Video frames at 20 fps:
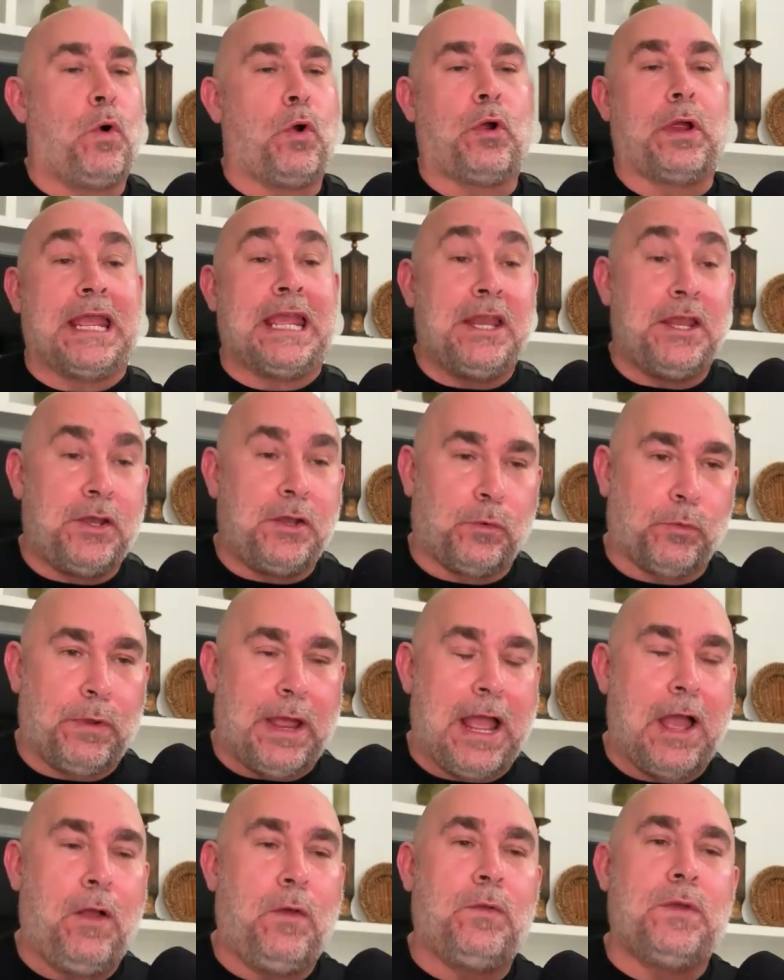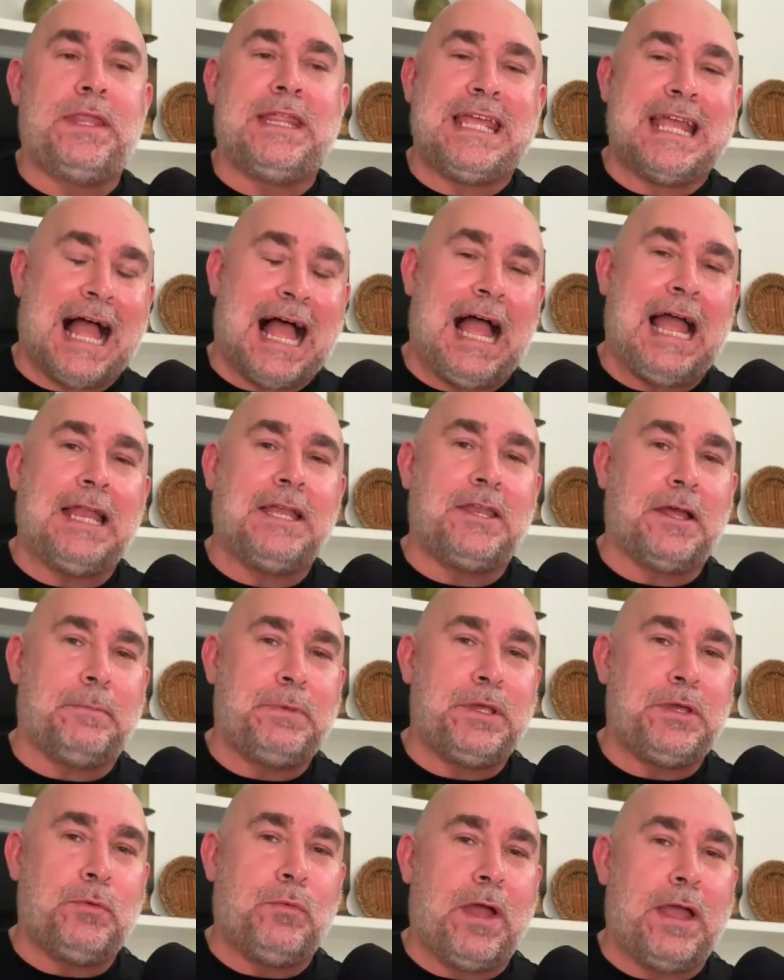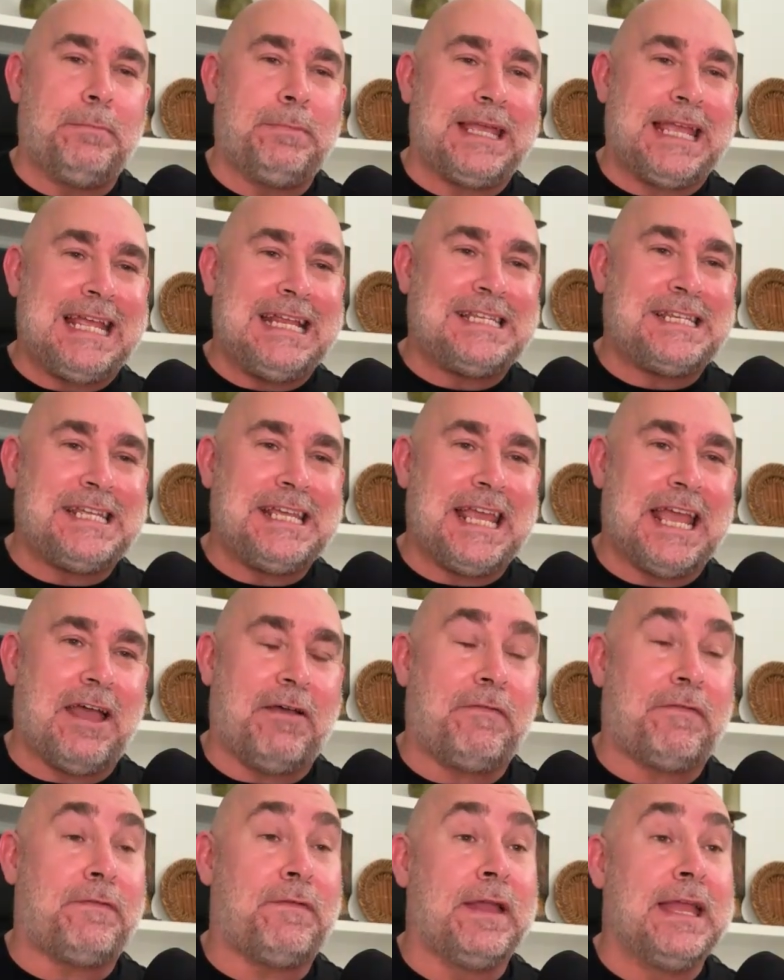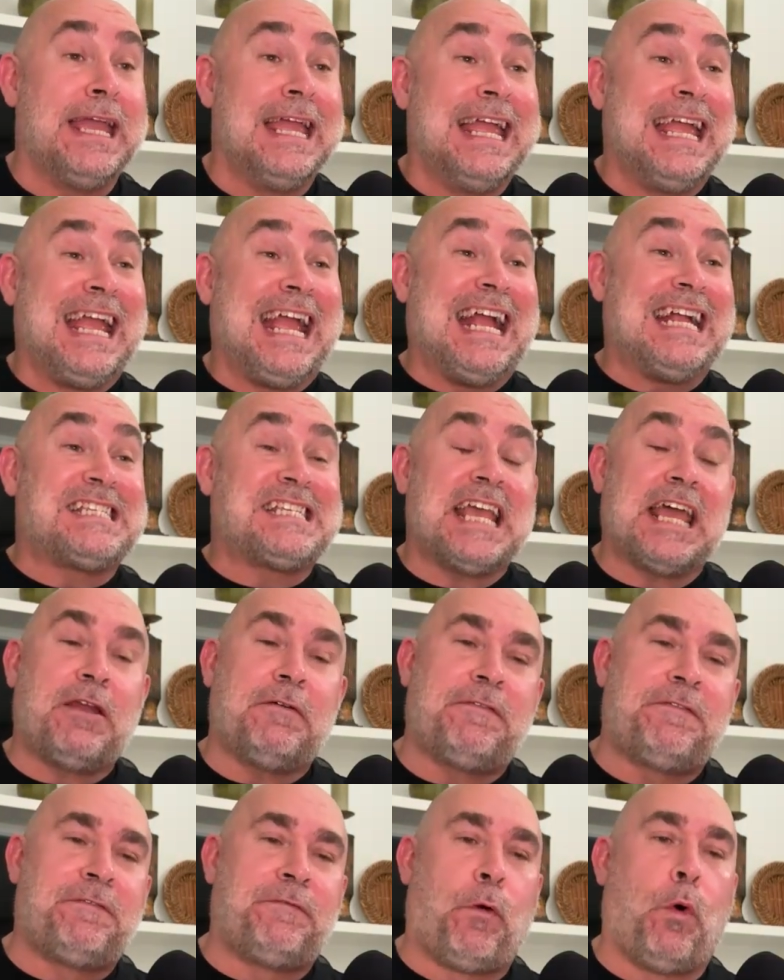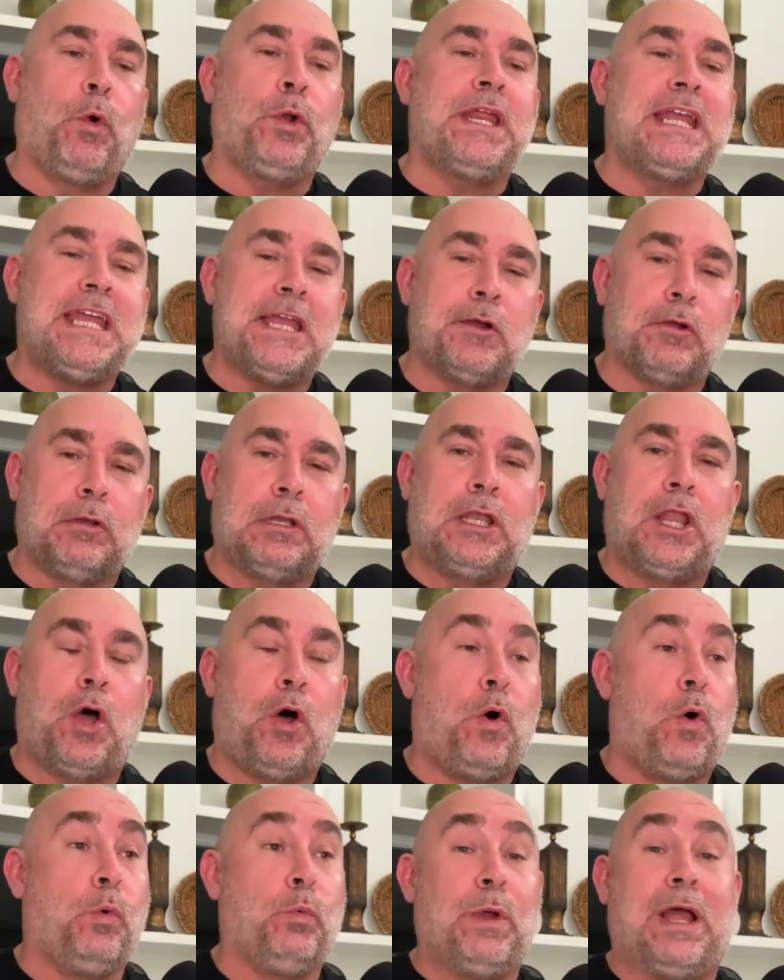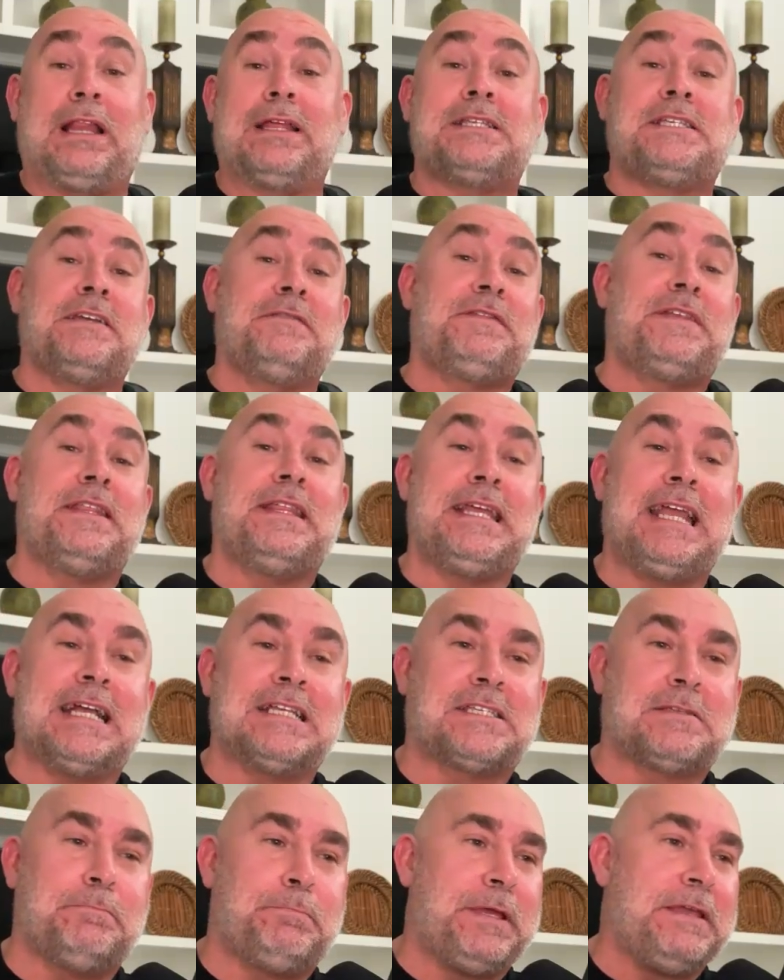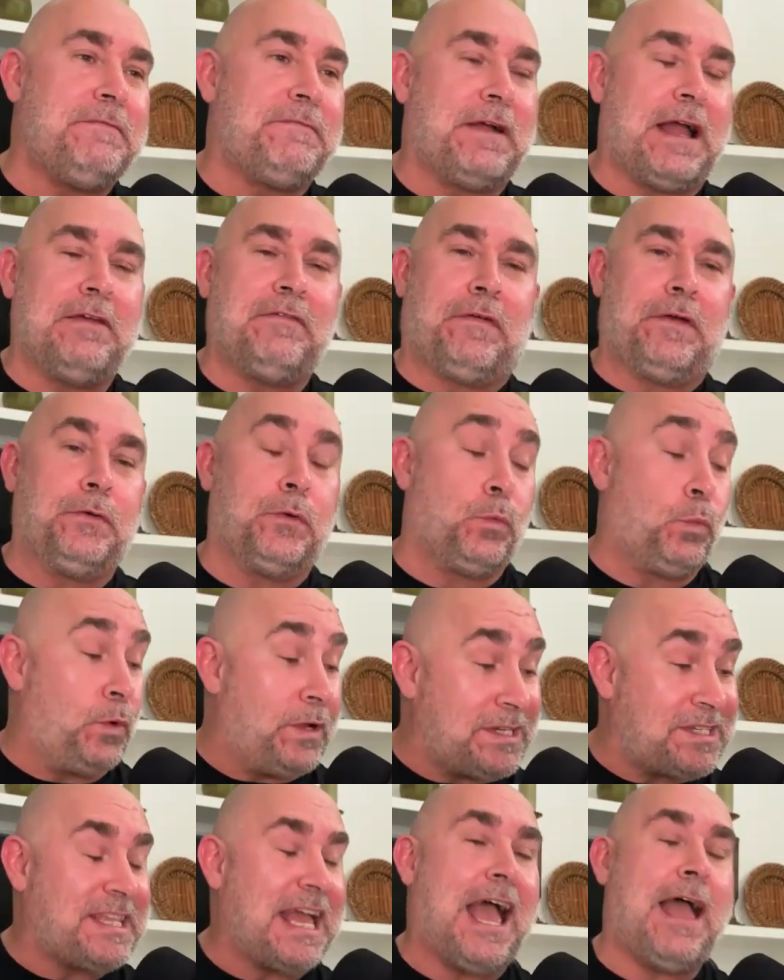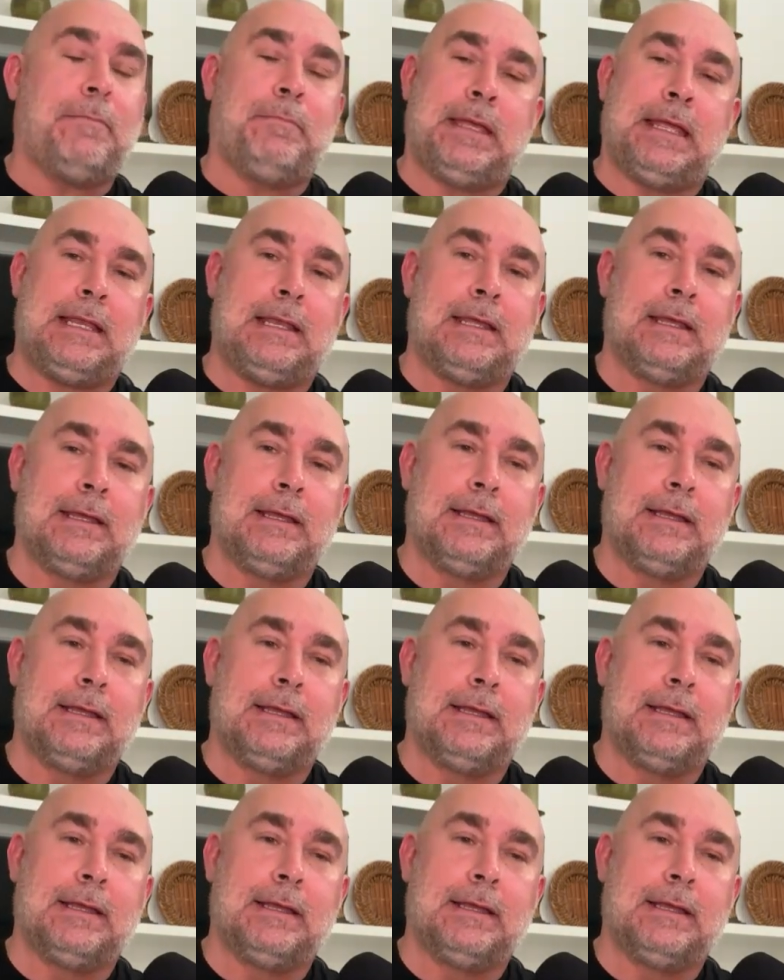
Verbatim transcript: or in and around the IWM ETF. It's at a 40-year low relative to the S&P 500. What does that mean?